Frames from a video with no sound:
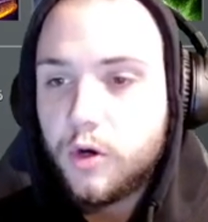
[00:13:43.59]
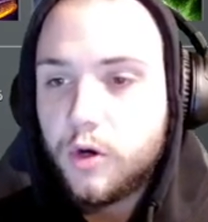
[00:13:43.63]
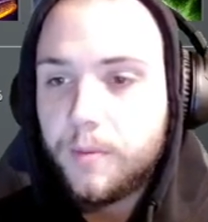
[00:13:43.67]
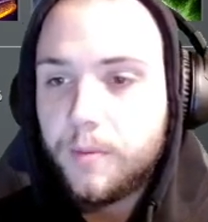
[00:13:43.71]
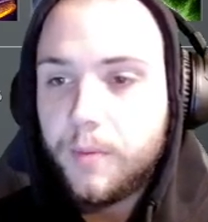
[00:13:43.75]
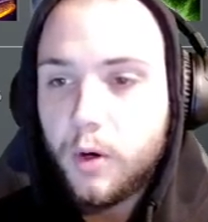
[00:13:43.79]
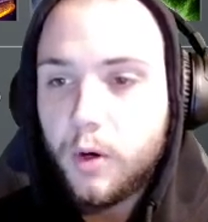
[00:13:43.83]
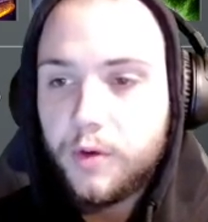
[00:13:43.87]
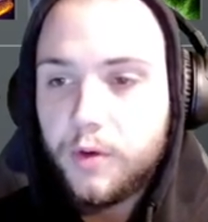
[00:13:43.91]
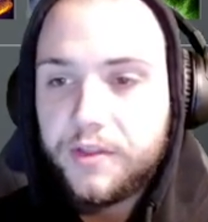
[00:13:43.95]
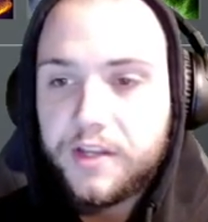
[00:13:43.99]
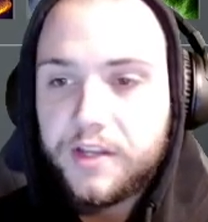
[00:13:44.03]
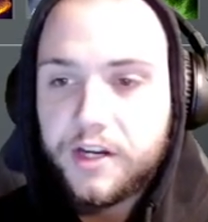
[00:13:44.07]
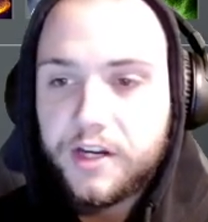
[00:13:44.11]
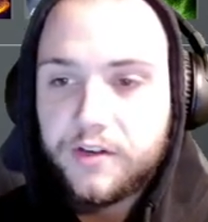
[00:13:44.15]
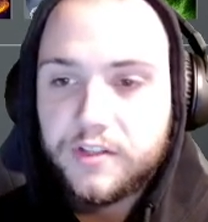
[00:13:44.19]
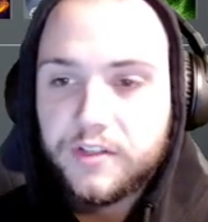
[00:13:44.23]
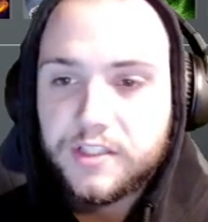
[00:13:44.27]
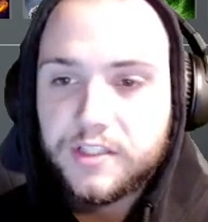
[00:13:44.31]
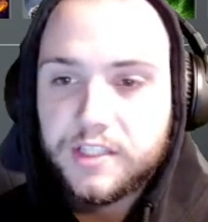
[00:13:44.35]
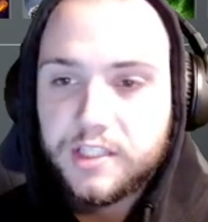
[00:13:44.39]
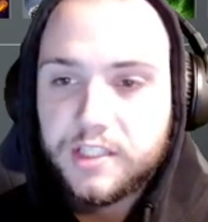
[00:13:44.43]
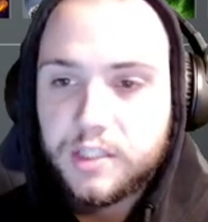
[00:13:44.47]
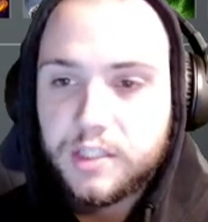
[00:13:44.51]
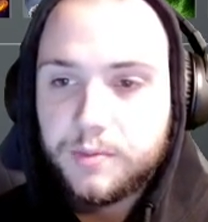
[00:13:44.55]
are both here,
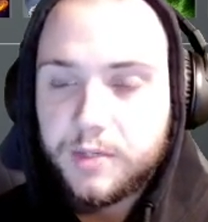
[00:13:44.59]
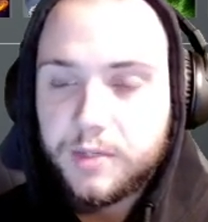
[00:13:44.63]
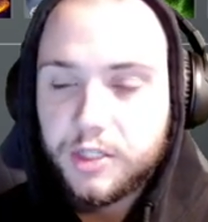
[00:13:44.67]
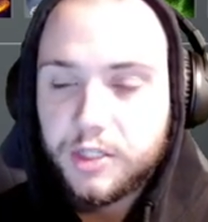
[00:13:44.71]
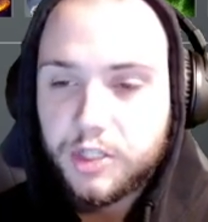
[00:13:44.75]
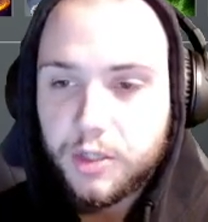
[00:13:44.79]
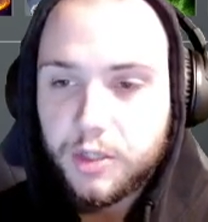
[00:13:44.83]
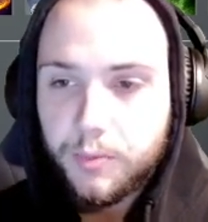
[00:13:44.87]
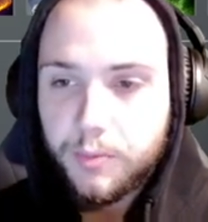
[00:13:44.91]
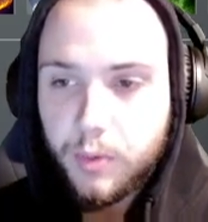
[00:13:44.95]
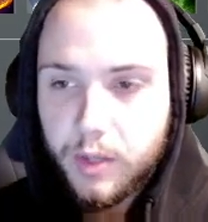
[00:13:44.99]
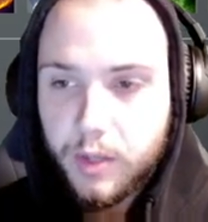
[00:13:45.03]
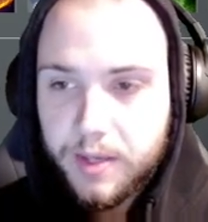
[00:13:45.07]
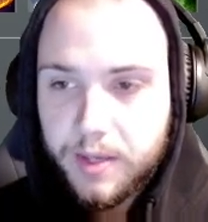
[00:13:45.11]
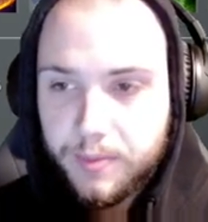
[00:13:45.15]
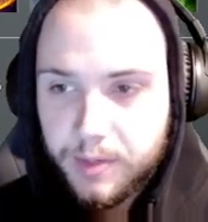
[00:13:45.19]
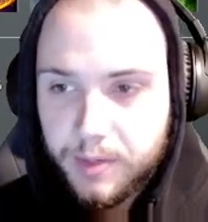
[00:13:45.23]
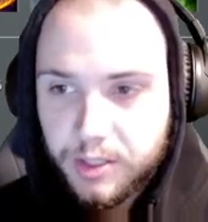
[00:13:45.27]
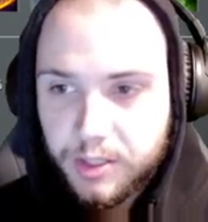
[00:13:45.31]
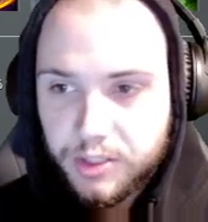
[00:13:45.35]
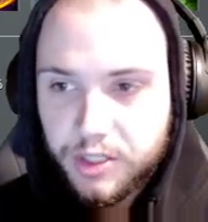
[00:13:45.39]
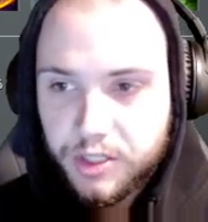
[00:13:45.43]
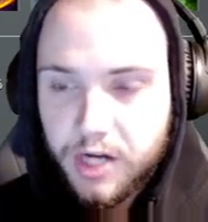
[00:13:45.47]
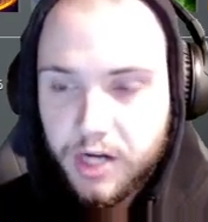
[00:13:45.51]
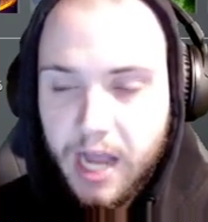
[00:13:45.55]
Resistance Piercer and Plate
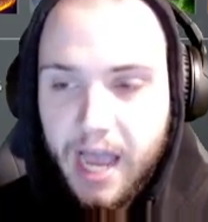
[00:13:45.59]
Piercer.